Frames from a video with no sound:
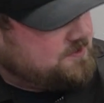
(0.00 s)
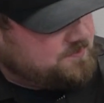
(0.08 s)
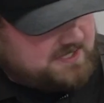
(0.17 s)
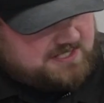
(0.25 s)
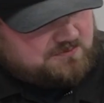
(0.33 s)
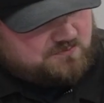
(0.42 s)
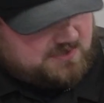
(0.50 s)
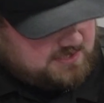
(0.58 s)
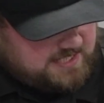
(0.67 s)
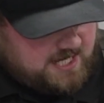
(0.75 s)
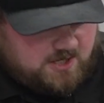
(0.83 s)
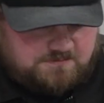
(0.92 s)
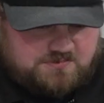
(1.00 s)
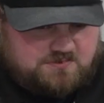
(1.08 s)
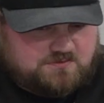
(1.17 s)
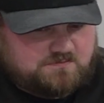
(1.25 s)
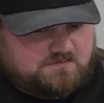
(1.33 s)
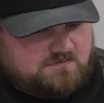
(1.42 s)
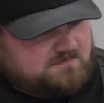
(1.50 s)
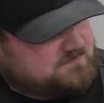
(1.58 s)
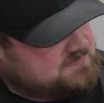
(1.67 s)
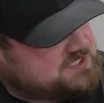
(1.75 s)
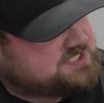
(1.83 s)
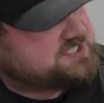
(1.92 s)
we can really help you
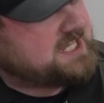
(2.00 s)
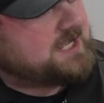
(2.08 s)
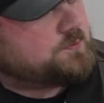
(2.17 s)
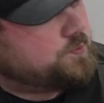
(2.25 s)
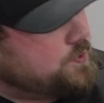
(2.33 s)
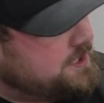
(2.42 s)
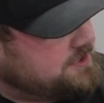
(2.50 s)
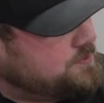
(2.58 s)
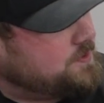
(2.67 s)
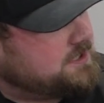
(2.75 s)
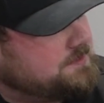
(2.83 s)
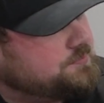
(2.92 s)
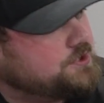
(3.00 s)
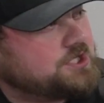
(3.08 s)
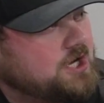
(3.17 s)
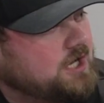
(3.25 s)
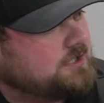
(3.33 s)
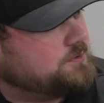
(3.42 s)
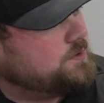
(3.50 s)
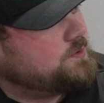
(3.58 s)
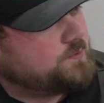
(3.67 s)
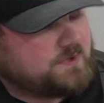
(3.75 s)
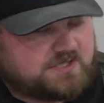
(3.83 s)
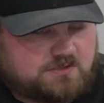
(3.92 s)
decide what you want to put on,
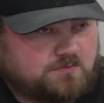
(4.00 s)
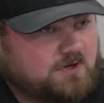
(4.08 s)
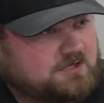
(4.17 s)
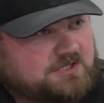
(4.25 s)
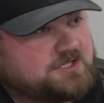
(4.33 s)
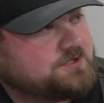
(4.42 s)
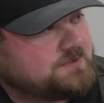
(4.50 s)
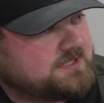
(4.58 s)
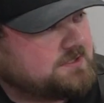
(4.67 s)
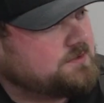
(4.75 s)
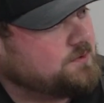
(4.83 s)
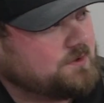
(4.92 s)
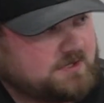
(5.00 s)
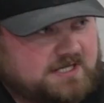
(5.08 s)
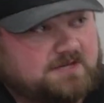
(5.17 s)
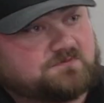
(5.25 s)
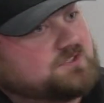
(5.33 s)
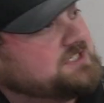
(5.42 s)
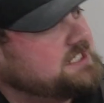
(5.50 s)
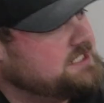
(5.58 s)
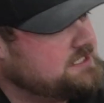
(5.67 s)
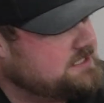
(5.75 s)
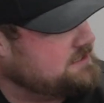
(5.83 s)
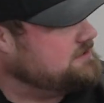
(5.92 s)
when you want to do it, or if you
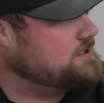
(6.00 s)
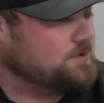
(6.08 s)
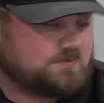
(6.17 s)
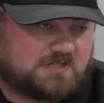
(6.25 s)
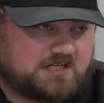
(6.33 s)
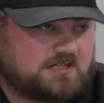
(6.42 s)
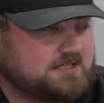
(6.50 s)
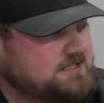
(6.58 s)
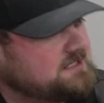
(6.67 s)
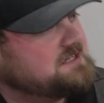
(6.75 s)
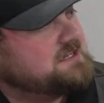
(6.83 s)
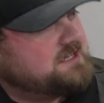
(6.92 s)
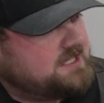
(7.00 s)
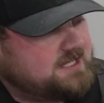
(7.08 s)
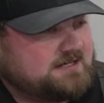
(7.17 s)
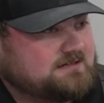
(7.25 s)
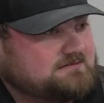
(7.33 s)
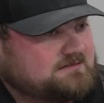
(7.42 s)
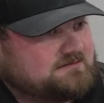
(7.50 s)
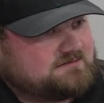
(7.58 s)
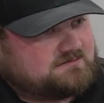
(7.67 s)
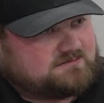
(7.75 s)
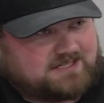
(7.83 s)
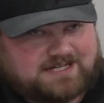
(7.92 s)
need it, don't need it. And
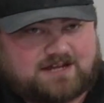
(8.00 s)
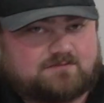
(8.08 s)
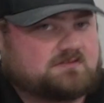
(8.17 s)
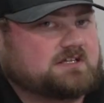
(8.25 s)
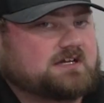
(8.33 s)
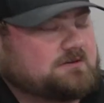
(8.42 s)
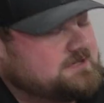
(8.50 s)
like everything at